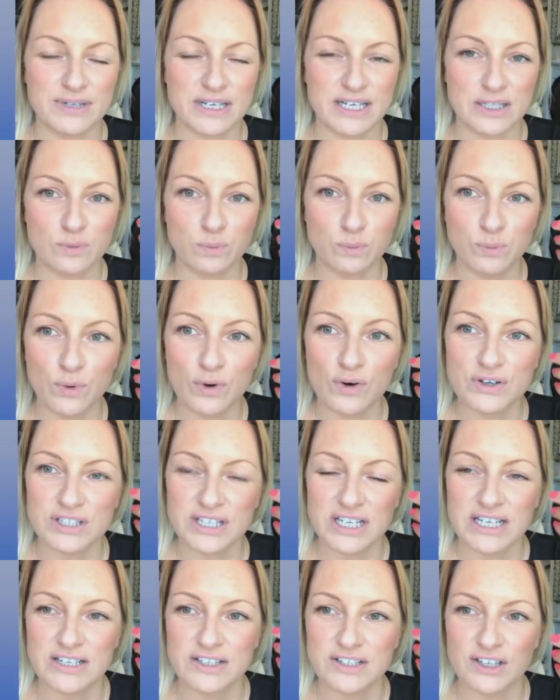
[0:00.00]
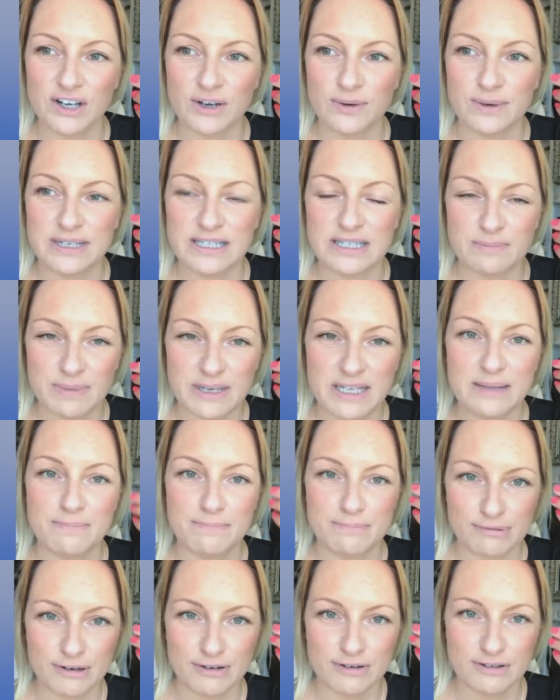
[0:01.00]
is what is going to be the
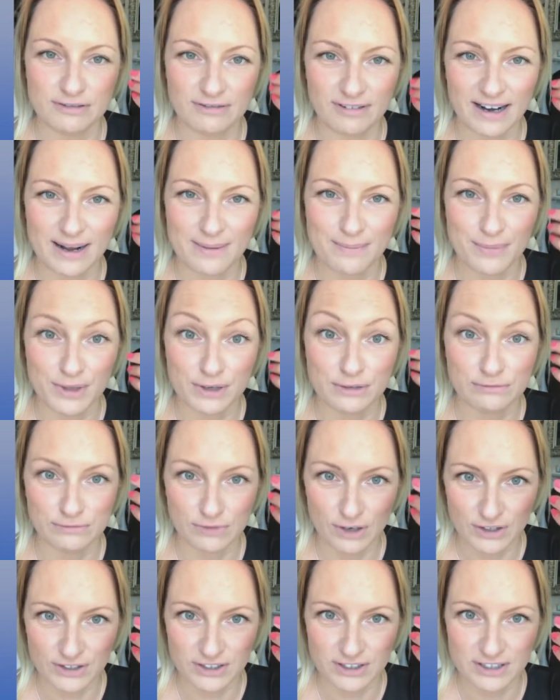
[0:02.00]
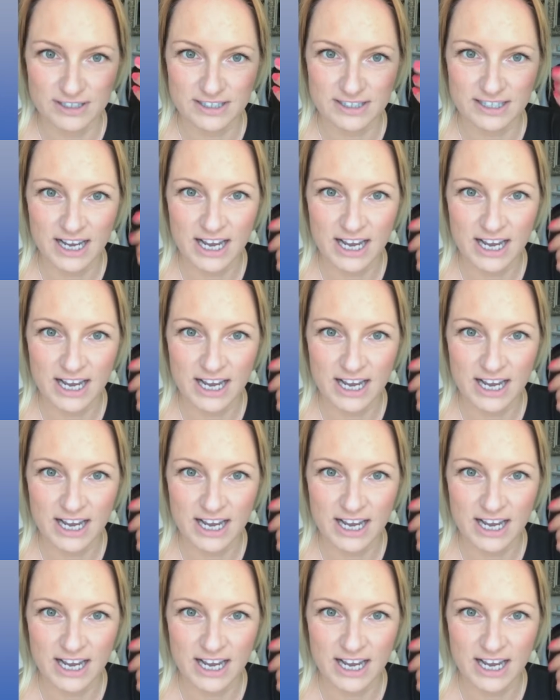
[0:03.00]
program that runs.